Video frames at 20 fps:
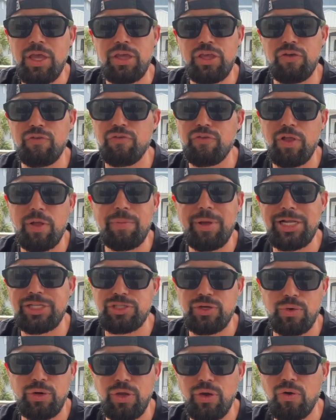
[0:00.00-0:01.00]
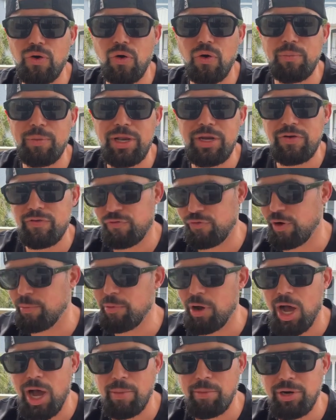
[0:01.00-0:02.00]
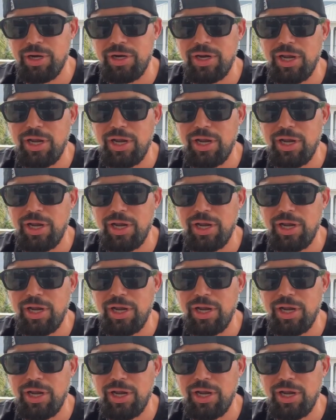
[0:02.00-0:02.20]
You flip Antonio Coleman from Auburn,